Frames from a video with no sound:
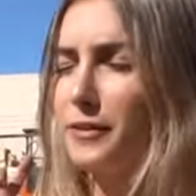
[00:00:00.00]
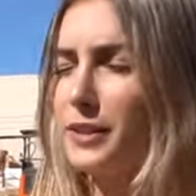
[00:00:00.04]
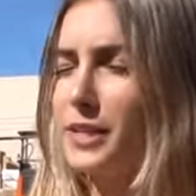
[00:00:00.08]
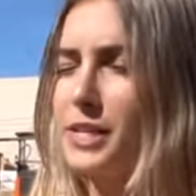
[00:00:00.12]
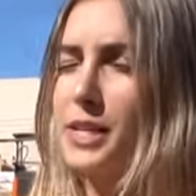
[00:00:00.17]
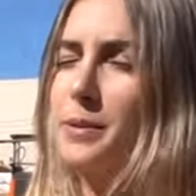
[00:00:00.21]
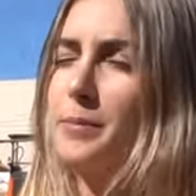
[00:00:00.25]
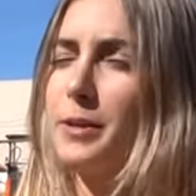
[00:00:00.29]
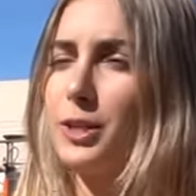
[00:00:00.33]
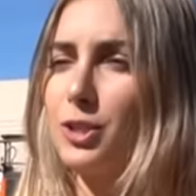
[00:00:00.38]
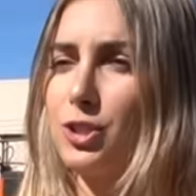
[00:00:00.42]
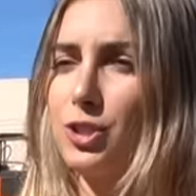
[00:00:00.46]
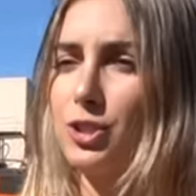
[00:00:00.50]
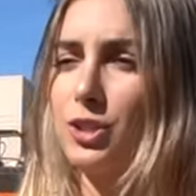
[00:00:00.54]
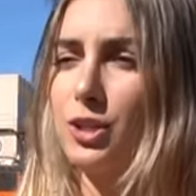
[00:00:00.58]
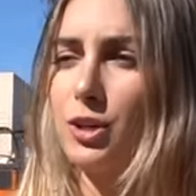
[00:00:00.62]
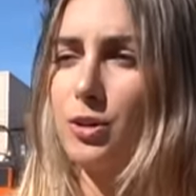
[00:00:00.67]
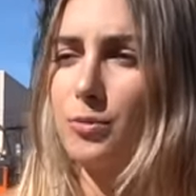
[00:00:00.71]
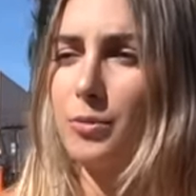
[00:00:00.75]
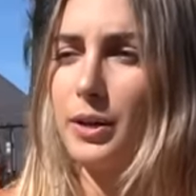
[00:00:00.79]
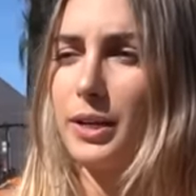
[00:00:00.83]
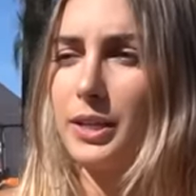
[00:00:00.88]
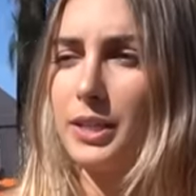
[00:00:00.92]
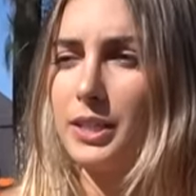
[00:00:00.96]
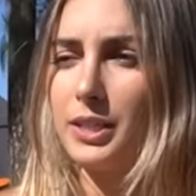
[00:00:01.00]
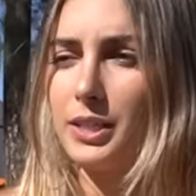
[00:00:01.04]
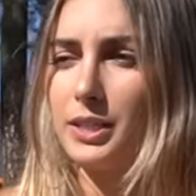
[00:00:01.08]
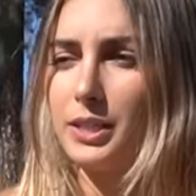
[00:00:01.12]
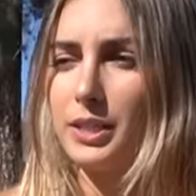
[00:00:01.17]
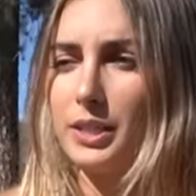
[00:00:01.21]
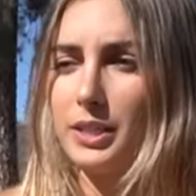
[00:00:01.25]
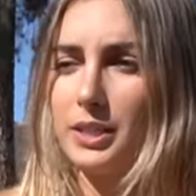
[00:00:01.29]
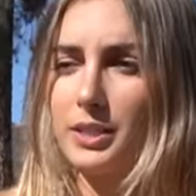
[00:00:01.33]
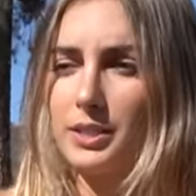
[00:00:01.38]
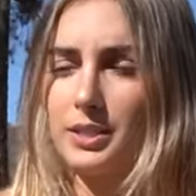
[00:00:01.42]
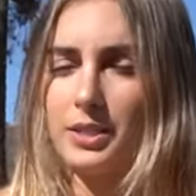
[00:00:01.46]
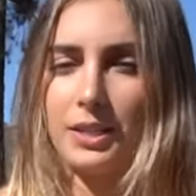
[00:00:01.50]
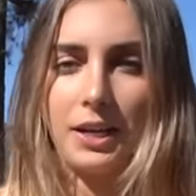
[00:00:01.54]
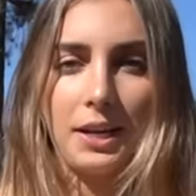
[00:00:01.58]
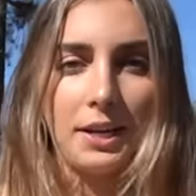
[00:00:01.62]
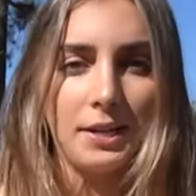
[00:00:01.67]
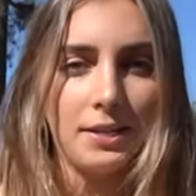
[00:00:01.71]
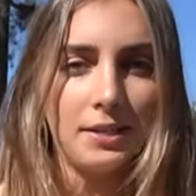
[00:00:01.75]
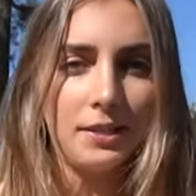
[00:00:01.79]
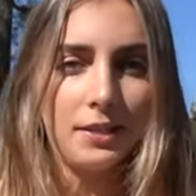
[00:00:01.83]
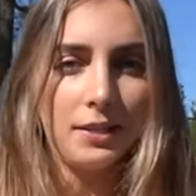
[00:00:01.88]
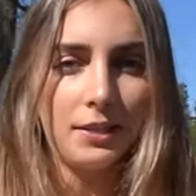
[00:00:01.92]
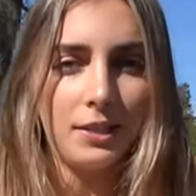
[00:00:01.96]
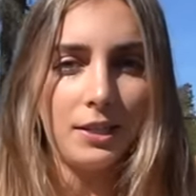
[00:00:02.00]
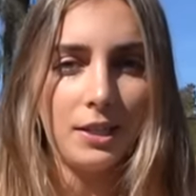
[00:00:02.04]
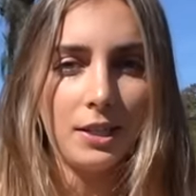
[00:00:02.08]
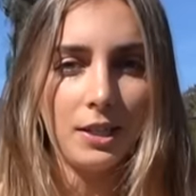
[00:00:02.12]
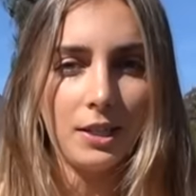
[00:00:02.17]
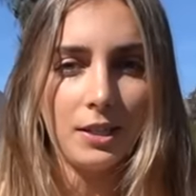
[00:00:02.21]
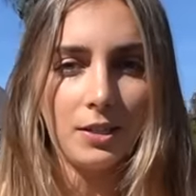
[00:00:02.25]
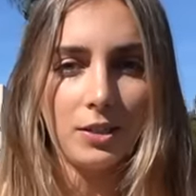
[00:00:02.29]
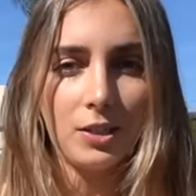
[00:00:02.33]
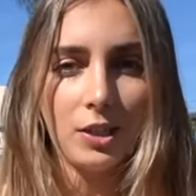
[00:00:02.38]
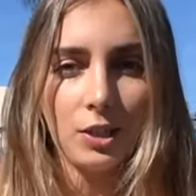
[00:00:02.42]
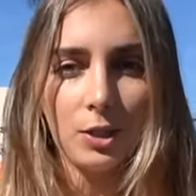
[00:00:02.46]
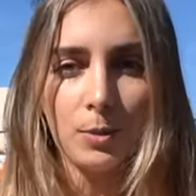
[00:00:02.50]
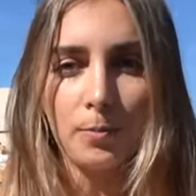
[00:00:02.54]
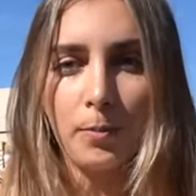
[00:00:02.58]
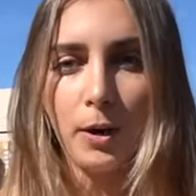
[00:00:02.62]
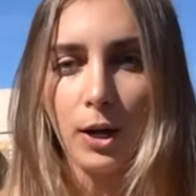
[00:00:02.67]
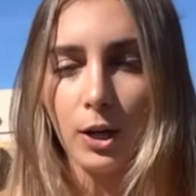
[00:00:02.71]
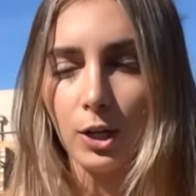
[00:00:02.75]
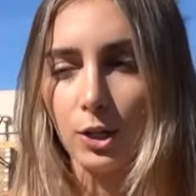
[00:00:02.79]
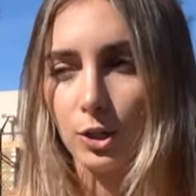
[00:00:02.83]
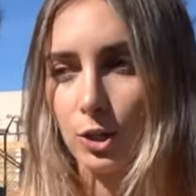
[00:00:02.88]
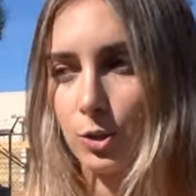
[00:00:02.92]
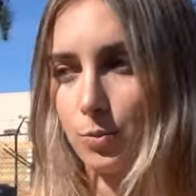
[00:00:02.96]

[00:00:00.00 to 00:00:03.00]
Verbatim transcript: I didn't mention it already, it is an ACT 6-puck